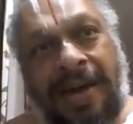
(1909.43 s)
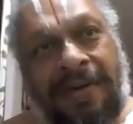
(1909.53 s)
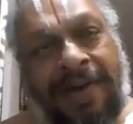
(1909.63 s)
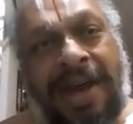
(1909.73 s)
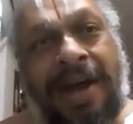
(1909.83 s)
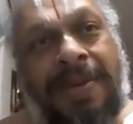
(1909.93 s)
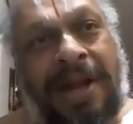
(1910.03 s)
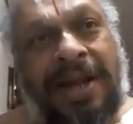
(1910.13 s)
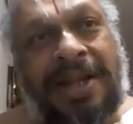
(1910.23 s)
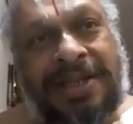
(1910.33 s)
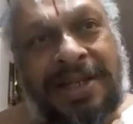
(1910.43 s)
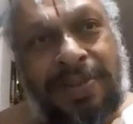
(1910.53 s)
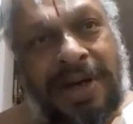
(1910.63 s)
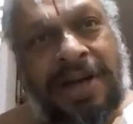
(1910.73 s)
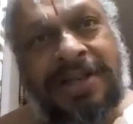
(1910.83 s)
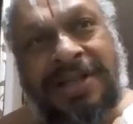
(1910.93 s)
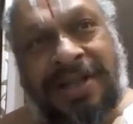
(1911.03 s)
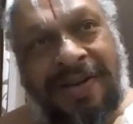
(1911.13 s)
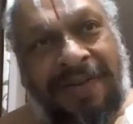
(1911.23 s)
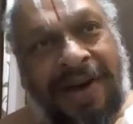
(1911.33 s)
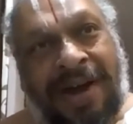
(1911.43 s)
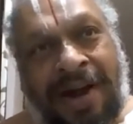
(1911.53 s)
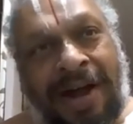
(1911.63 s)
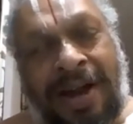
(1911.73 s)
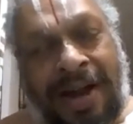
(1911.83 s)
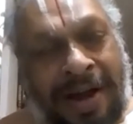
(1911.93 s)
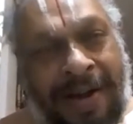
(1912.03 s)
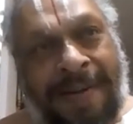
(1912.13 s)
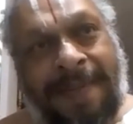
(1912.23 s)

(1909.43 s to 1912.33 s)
Why I am telling this is because we are all